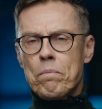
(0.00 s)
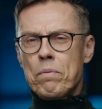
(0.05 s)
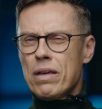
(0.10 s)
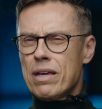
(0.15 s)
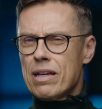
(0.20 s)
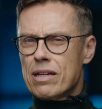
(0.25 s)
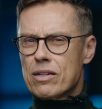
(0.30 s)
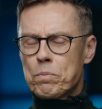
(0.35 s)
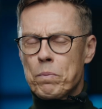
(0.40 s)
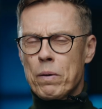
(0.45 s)

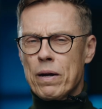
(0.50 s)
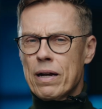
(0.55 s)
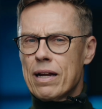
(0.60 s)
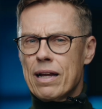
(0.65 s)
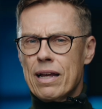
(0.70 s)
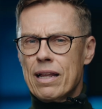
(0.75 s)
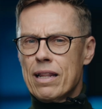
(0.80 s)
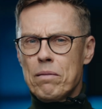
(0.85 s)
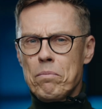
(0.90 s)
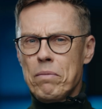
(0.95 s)
peace. But
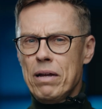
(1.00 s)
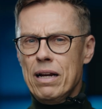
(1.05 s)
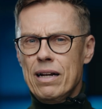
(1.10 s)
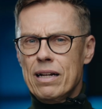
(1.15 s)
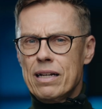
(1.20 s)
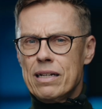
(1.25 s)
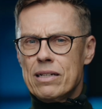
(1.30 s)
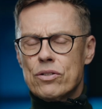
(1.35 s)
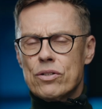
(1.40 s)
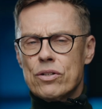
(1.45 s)
in the Middle
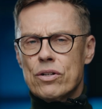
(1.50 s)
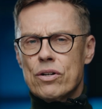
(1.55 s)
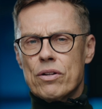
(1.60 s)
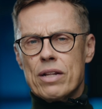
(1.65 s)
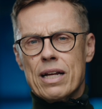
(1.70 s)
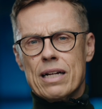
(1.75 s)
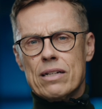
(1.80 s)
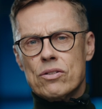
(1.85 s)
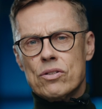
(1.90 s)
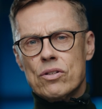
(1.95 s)
East,
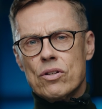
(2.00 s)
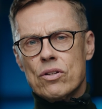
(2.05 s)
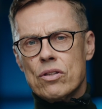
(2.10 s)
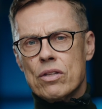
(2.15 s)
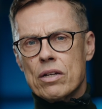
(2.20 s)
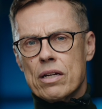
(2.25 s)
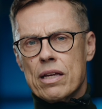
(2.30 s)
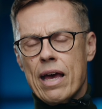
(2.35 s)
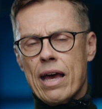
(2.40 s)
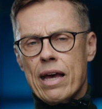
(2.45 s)
that's not
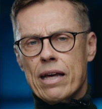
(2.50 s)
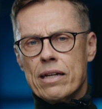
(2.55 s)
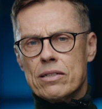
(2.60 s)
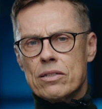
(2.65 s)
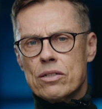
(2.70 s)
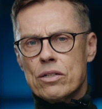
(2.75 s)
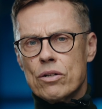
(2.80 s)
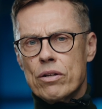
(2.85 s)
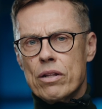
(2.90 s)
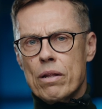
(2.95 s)
the case.
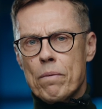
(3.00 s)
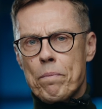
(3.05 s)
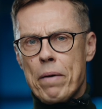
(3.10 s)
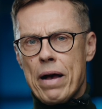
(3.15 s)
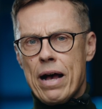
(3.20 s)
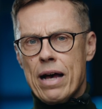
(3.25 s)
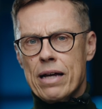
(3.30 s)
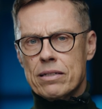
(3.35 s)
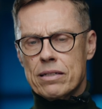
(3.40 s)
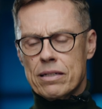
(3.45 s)
So in the
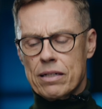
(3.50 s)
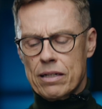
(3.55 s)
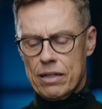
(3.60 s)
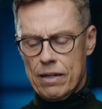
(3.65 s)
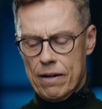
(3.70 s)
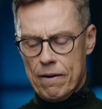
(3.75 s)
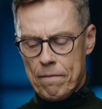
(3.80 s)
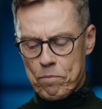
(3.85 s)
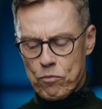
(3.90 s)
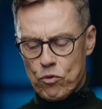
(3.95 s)
past
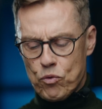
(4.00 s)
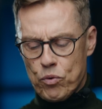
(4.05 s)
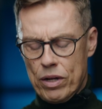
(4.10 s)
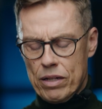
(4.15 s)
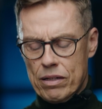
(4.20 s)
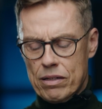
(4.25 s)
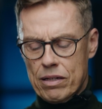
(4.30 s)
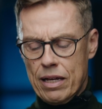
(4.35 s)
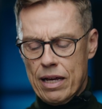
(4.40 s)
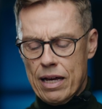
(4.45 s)

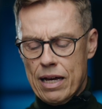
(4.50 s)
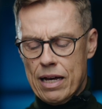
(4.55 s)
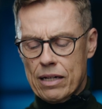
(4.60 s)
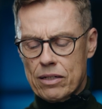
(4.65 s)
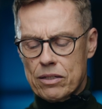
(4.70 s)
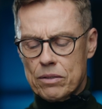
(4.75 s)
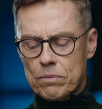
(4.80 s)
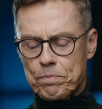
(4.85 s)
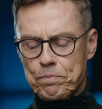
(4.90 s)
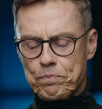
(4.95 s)
20
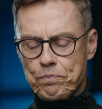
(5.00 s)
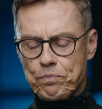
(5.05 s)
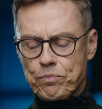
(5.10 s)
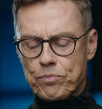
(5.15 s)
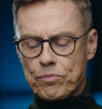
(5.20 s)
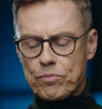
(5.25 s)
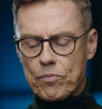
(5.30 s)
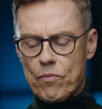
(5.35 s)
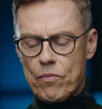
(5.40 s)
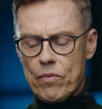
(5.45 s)
years,
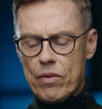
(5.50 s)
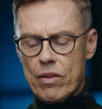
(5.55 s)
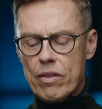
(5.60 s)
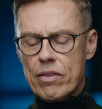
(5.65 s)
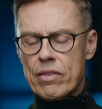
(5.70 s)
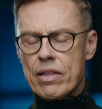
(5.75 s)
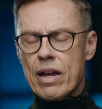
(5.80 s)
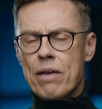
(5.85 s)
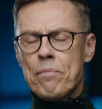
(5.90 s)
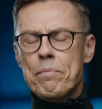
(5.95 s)

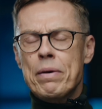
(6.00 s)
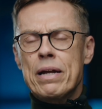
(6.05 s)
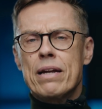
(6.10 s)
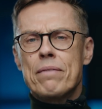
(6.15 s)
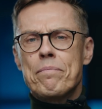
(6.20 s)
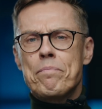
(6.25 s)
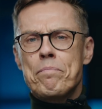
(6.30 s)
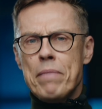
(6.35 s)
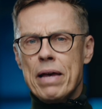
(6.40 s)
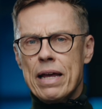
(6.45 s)
there have been
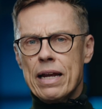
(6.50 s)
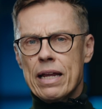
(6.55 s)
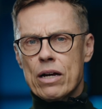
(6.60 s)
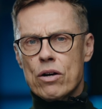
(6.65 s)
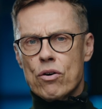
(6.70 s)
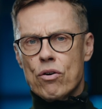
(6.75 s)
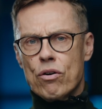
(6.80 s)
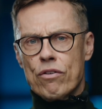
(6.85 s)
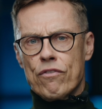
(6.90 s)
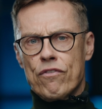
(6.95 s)
many
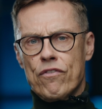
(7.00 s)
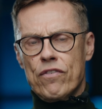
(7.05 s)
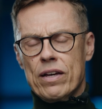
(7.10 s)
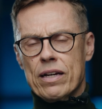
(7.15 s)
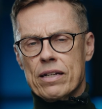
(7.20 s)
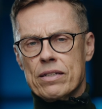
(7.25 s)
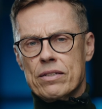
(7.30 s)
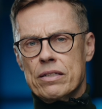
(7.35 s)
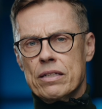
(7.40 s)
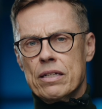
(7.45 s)

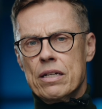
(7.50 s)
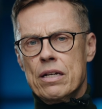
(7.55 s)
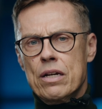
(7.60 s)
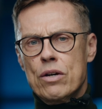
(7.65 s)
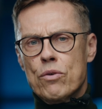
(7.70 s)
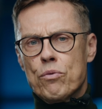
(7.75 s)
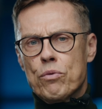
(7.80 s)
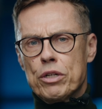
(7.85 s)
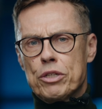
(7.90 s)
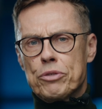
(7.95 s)
conflicts
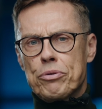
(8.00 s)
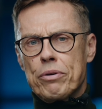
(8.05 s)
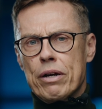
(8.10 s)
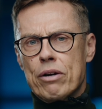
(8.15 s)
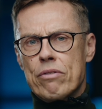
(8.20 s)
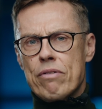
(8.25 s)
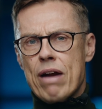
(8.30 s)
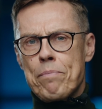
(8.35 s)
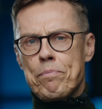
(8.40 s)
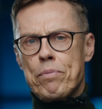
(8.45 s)
which we
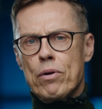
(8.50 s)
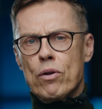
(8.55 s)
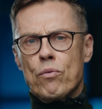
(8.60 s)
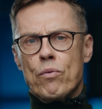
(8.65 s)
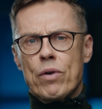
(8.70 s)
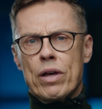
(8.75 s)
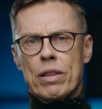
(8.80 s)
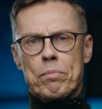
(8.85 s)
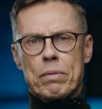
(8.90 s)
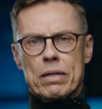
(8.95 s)
grapple
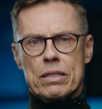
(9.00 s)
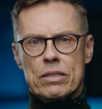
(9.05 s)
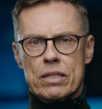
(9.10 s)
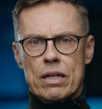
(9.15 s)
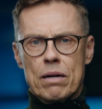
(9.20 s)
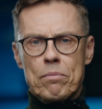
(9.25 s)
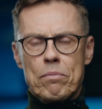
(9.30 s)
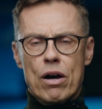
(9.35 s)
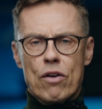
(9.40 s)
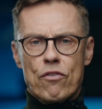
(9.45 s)
with, but
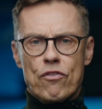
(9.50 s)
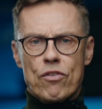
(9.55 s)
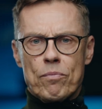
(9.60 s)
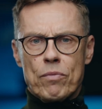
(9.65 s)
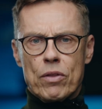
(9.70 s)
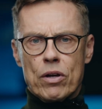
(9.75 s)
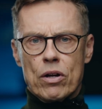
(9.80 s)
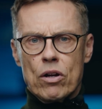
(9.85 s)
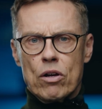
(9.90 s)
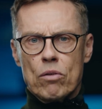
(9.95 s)
somehow from
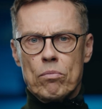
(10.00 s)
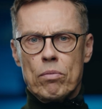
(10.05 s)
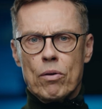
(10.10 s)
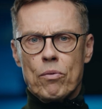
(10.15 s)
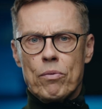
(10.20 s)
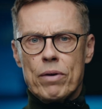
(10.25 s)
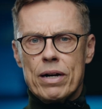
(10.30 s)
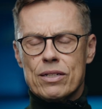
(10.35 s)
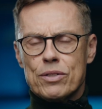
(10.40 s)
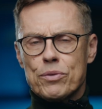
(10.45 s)
the global
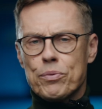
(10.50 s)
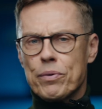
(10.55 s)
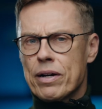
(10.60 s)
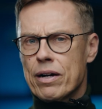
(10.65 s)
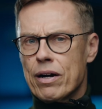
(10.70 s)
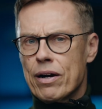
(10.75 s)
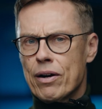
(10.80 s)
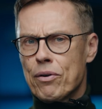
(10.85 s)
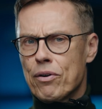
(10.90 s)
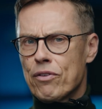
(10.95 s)
West, we
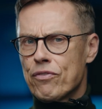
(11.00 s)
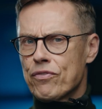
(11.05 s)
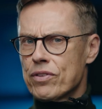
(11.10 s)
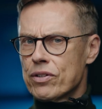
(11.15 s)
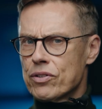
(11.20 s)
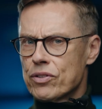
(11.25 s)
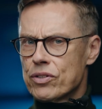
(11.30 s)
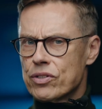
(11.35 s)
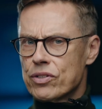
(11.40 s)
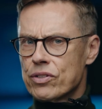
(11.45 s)
quite
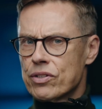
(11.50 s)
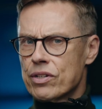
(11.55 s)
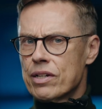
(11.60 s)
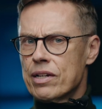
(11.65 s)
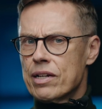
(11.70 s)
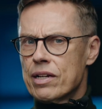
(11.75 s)
often just,